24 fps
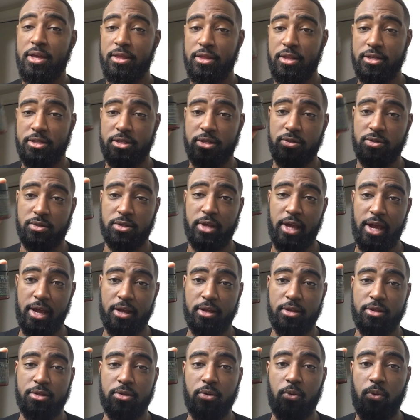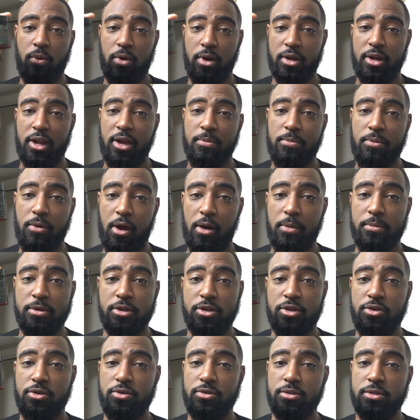this is like the one I probably
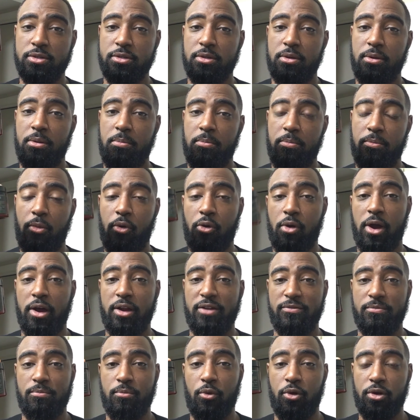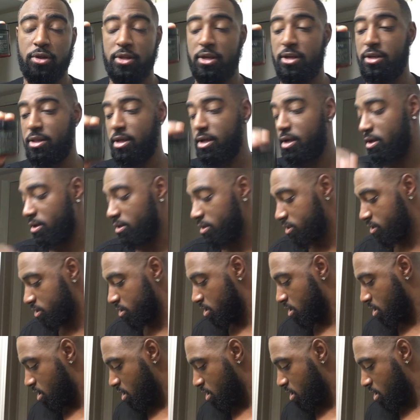use more than anything else.